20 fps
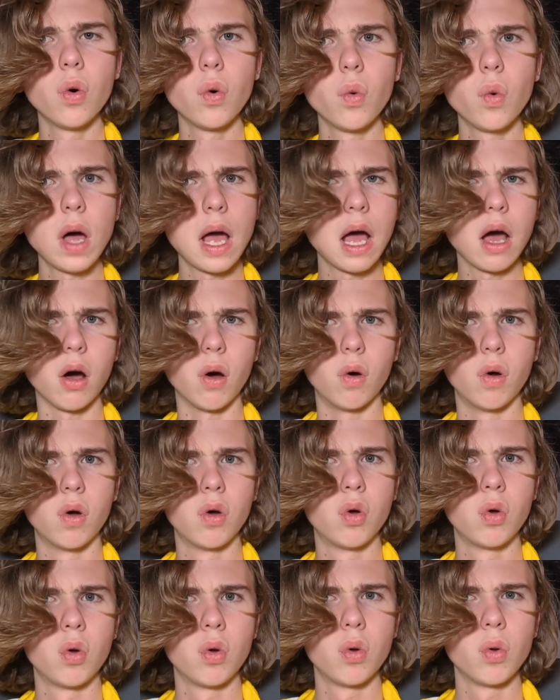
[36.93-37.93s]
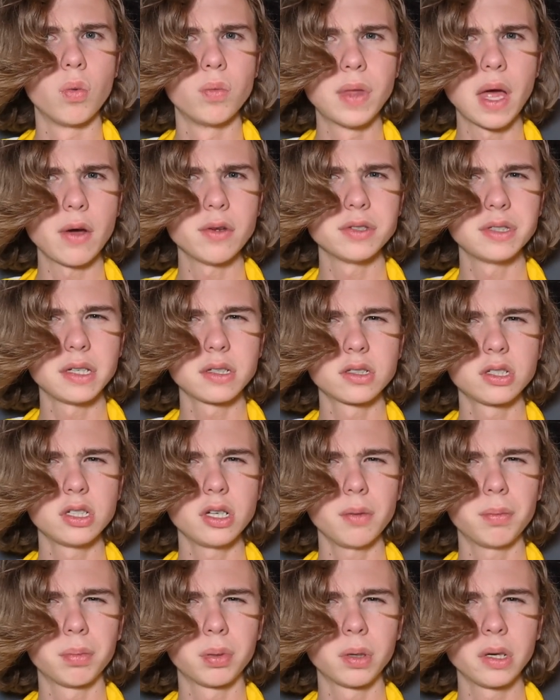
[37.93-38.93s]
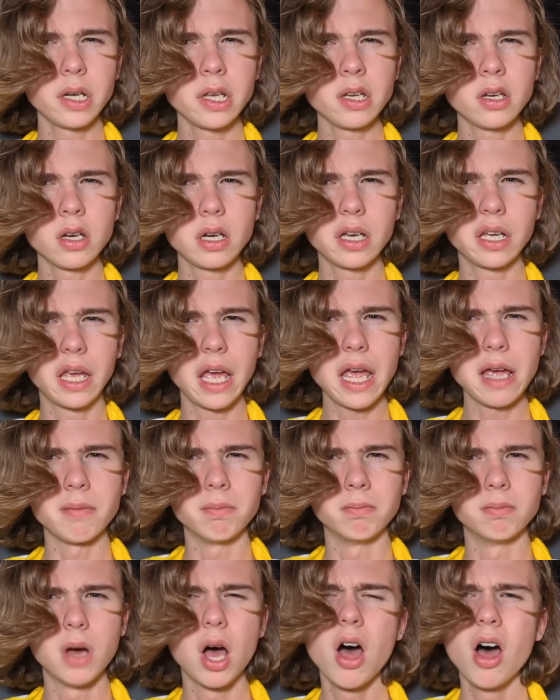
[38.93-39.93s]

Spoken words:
Wow. That was actually a pretty good game.